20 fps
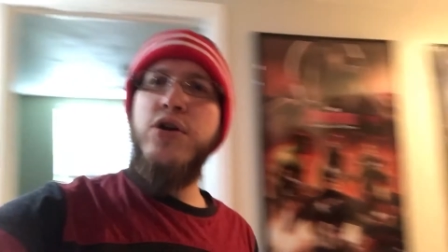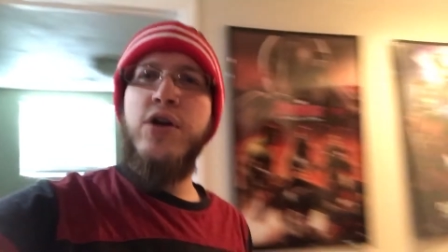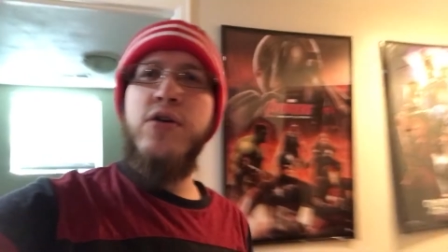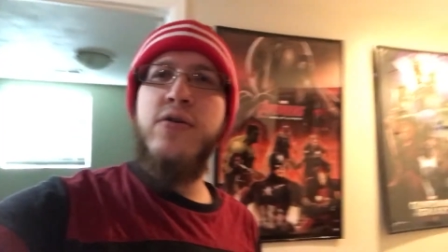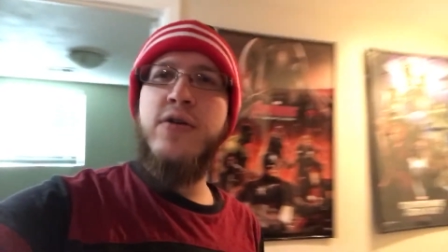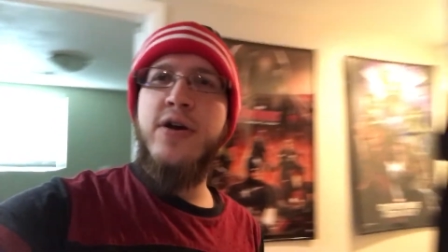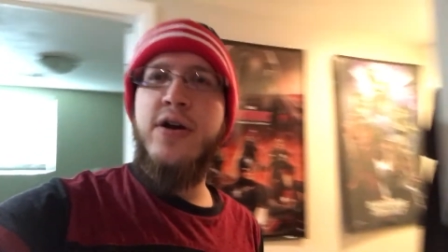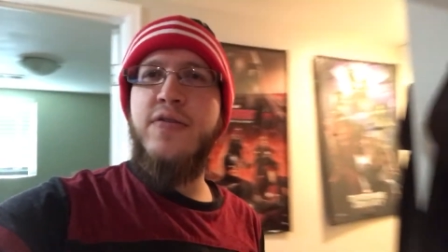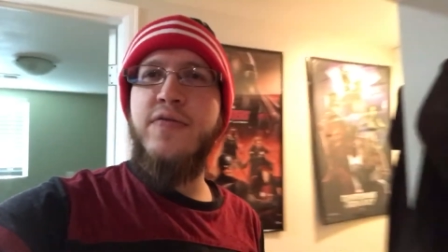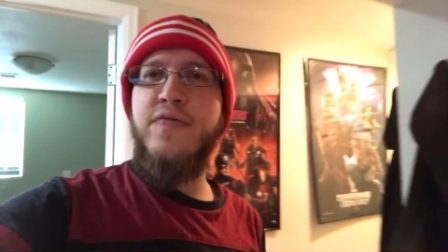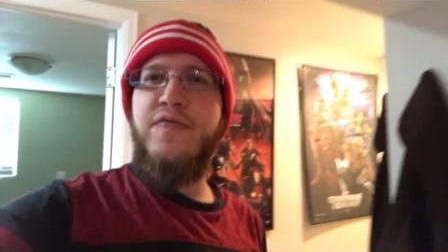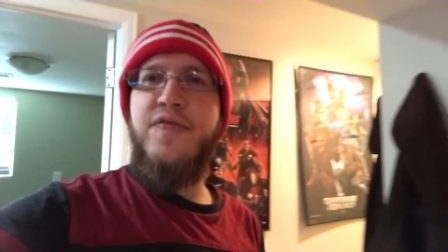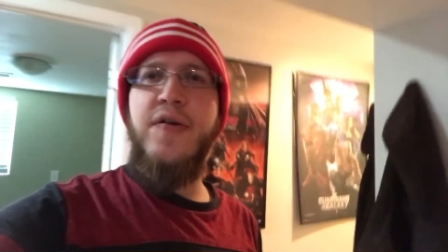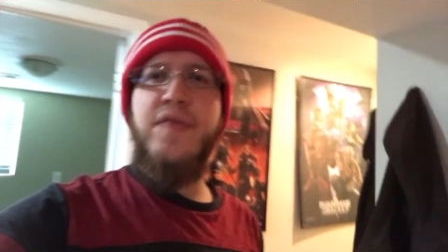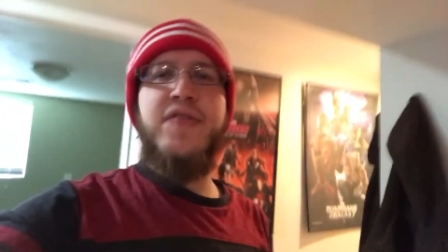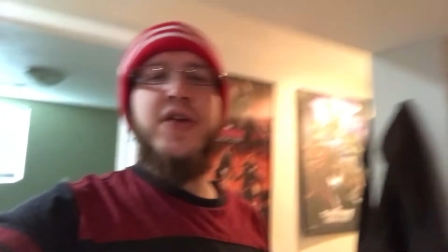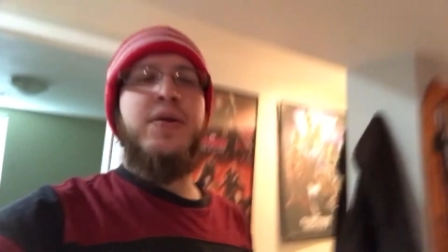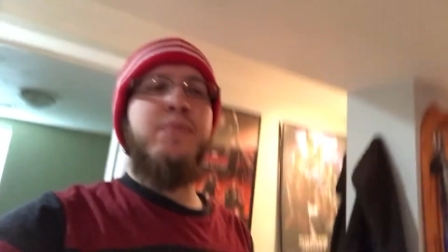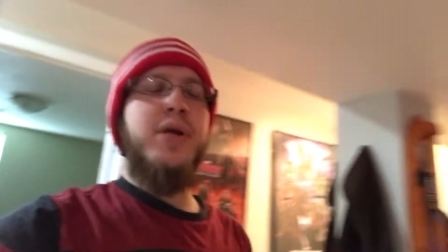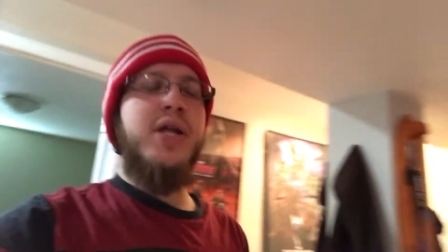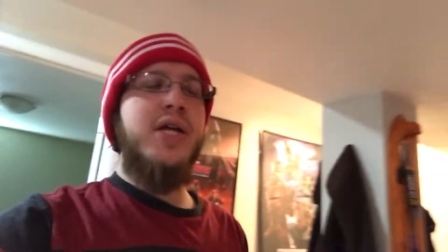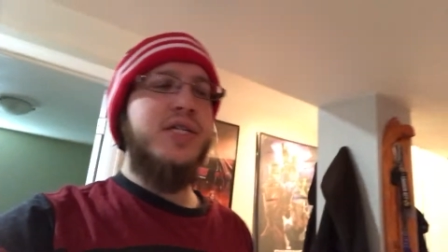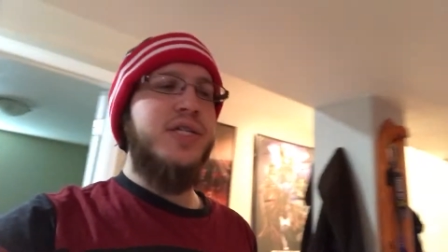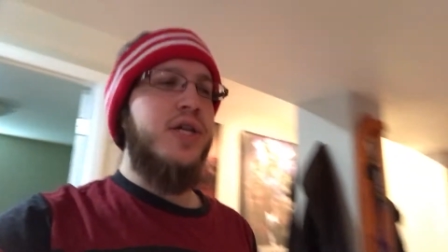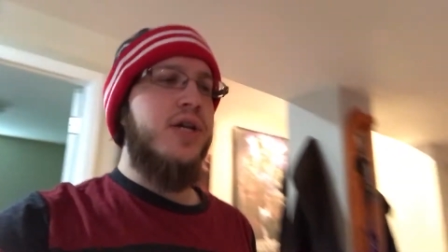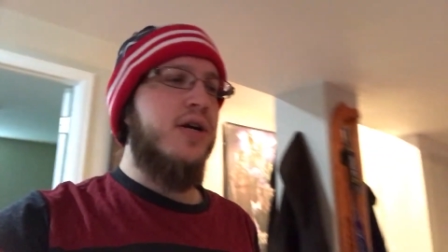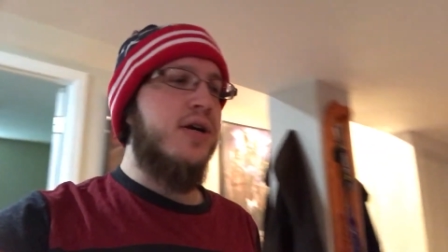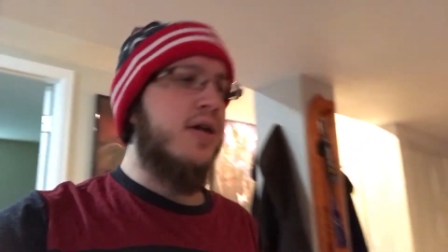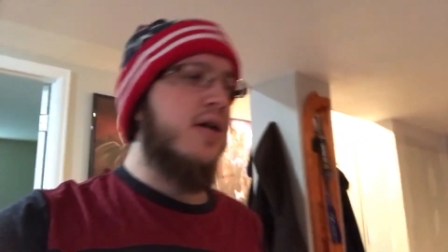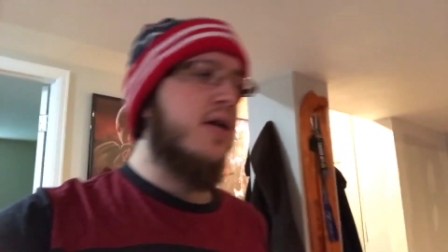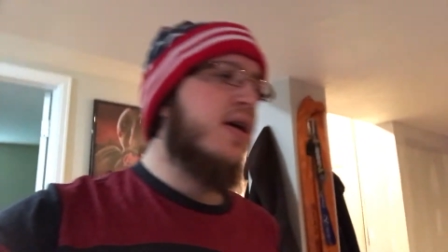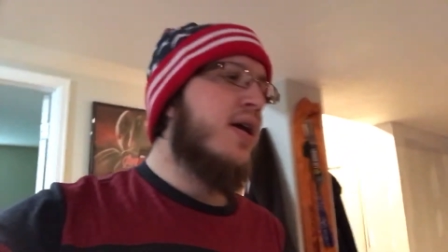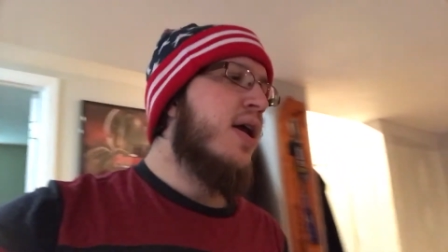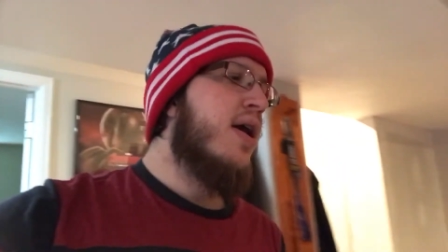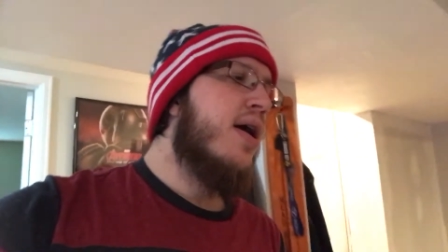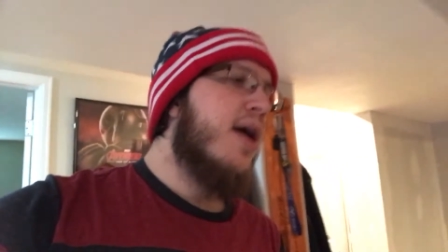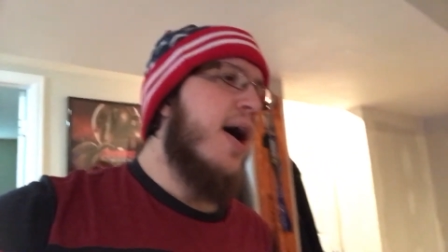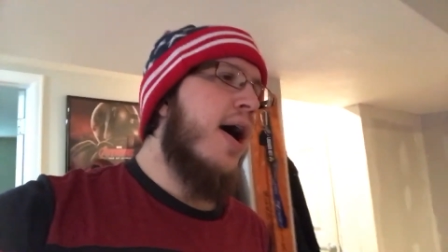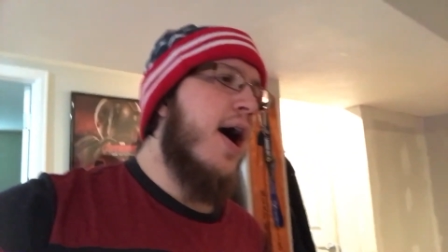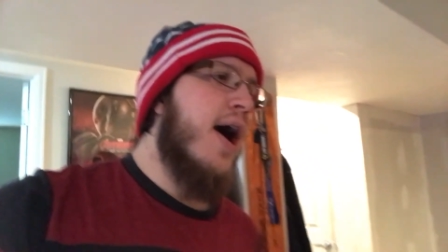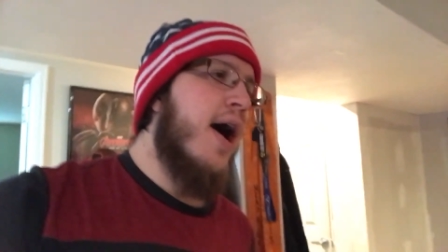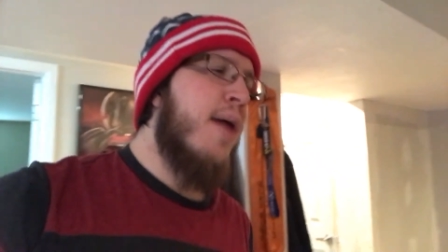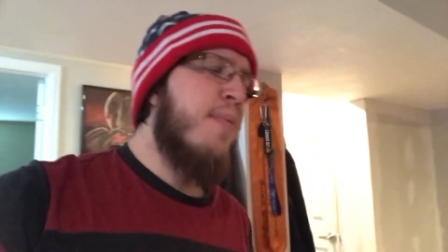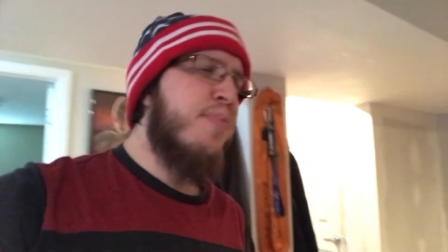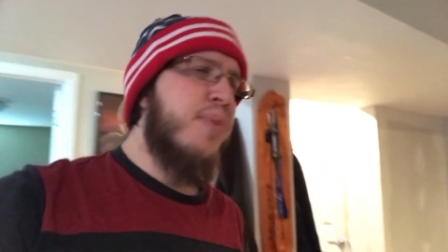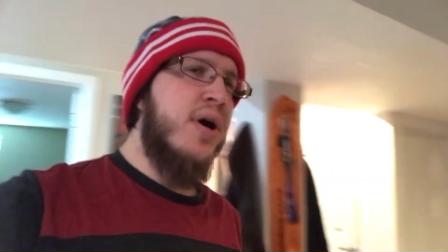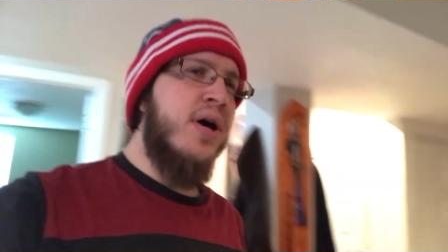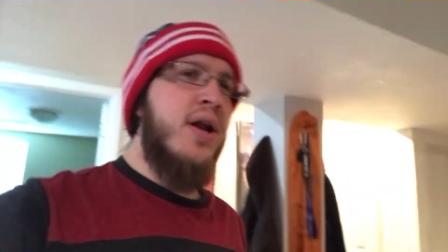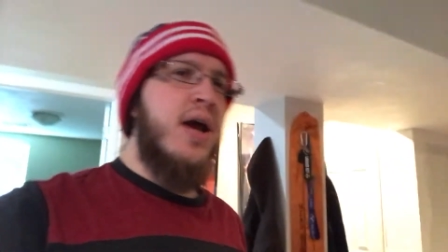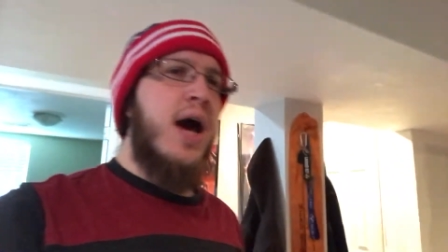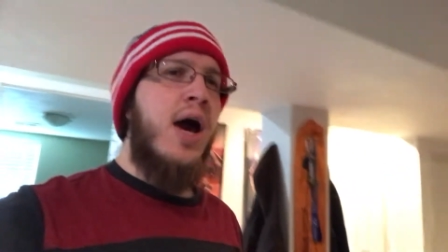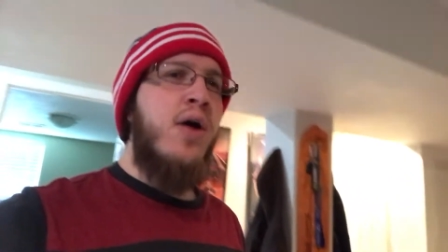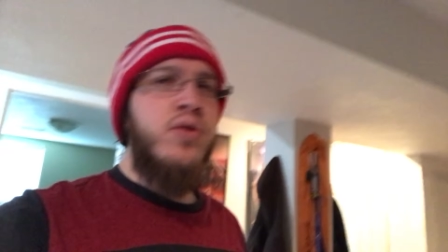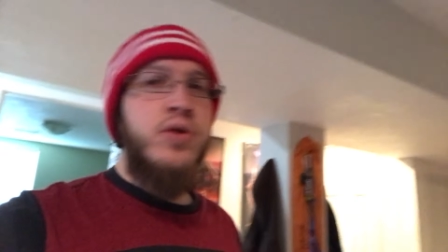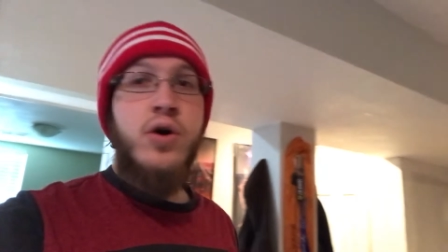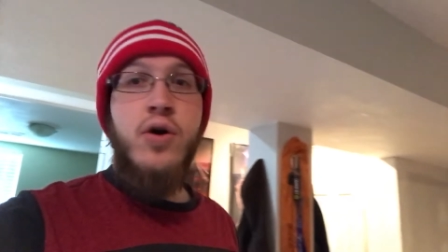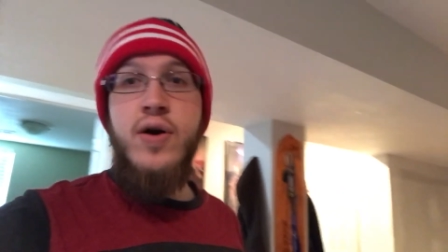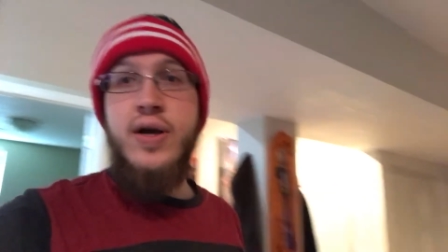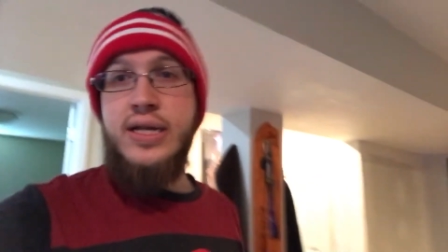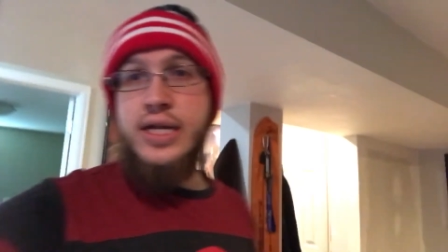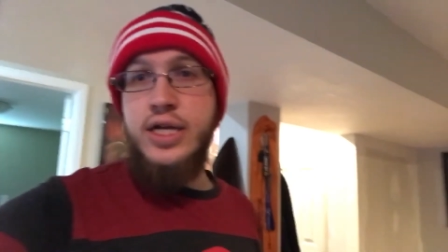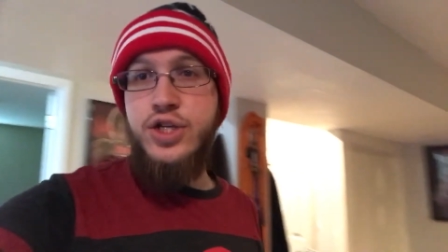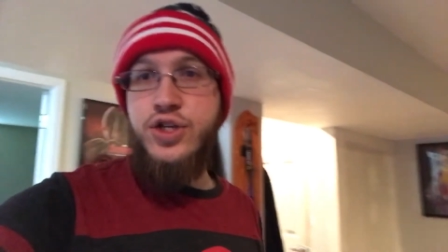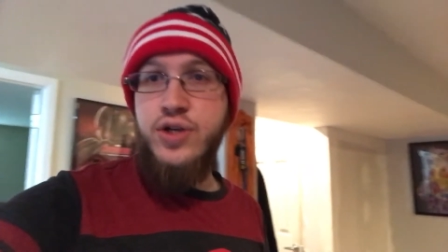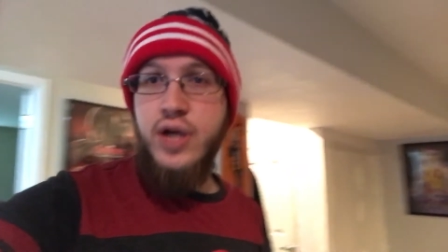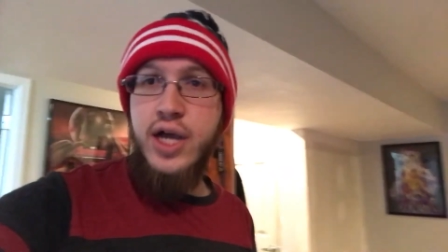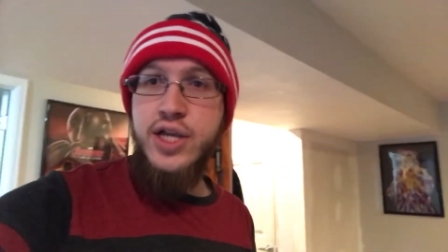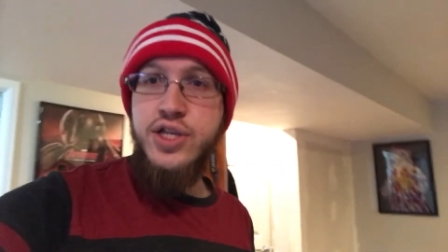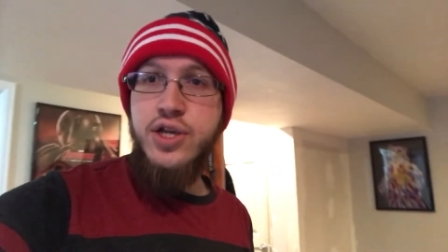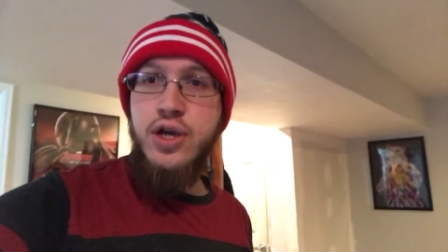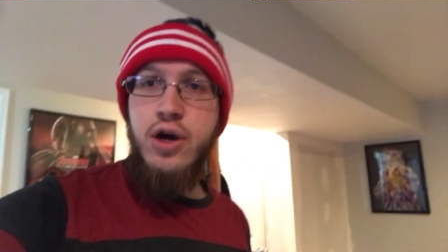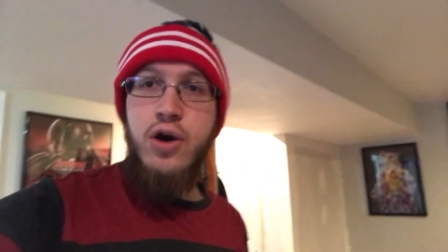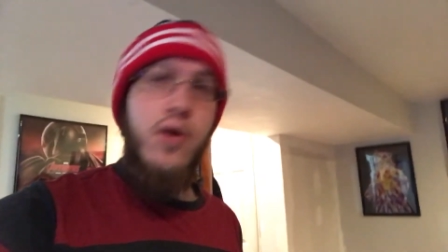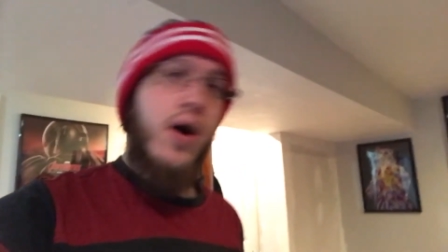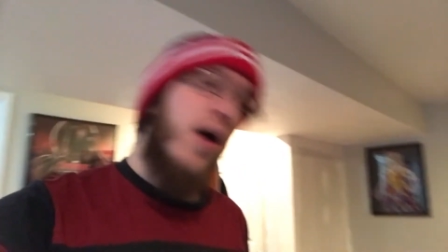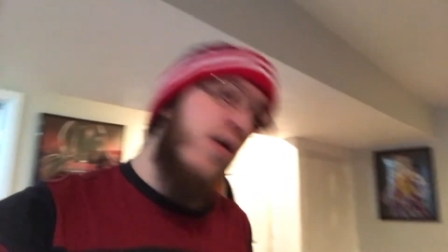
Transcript: We're going on 15 minutes here. Uh, but I will go ahead and let you guys go.